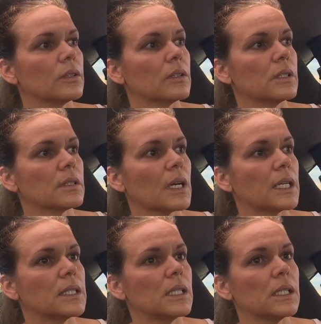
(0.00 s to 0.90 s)
this
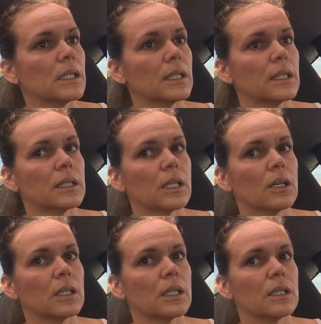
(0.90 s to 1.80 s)
idea that
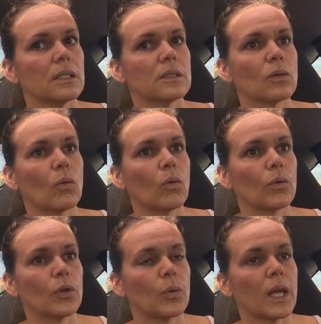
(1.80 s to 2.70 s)

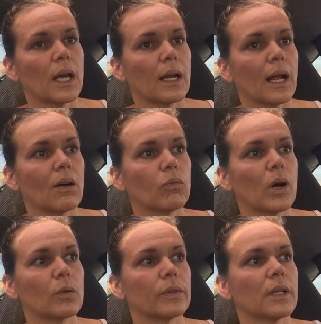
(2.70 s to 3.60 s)
you can't have
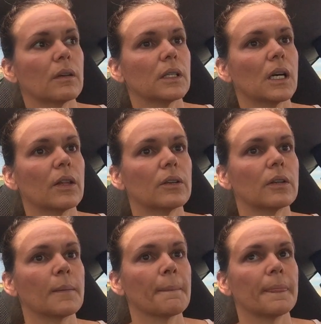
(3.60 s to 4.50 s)
one without the
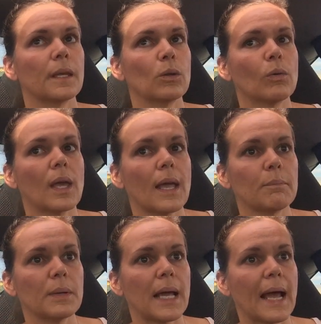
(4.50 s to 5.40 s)
other, that you
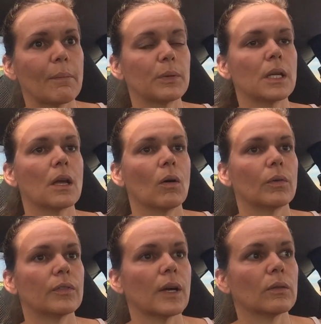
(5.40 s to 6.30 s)
can't be happy
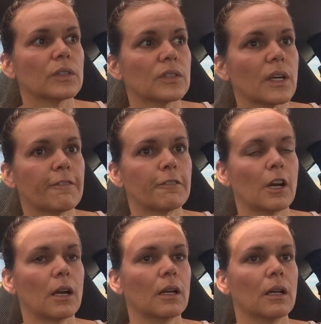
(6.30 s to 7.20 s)
without the
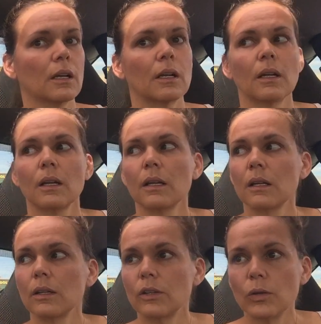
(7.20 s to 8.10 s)
suffering,
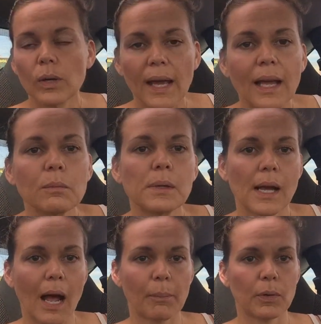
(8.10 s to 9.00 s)
You can be
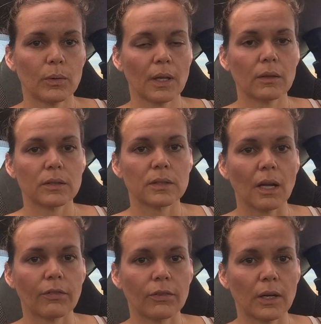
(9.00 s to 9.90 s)
happy without the
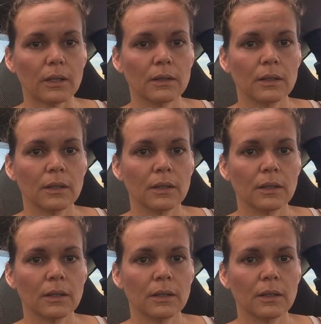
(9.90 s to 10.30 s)
suffering.